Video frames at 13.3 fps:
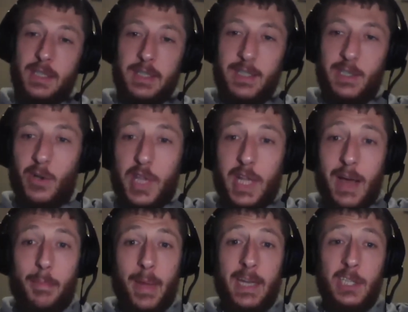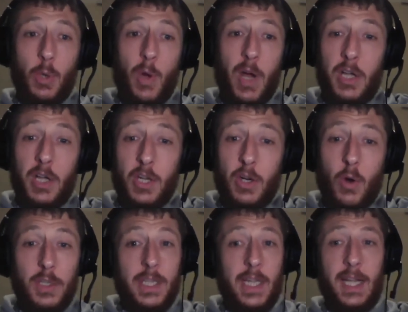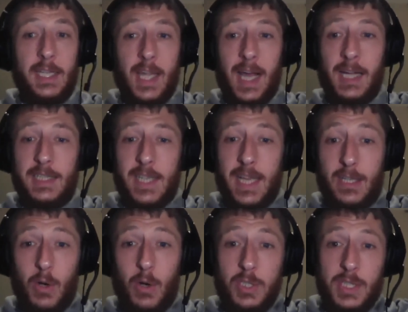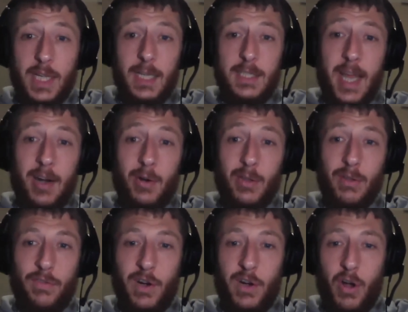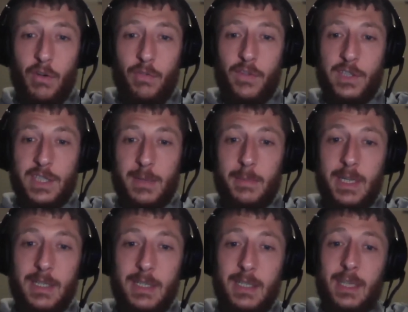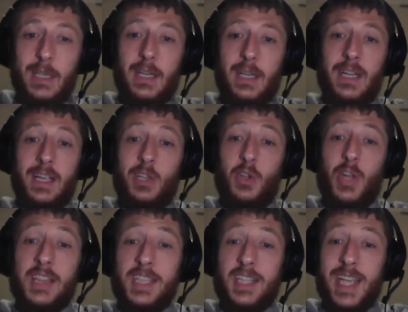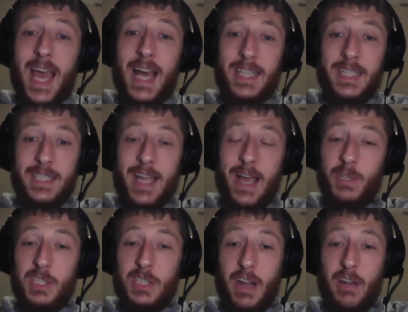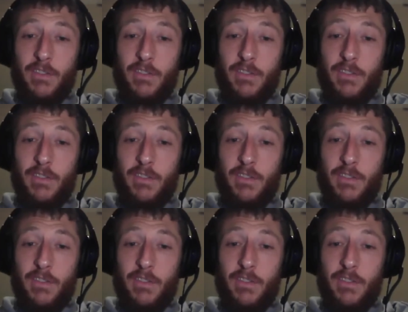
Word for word: you know, they got Ben and Joel on the court, they got Doc as a head coach, and they got Daryl in the front office. I mean, you got the talent. Now we just yeah. got to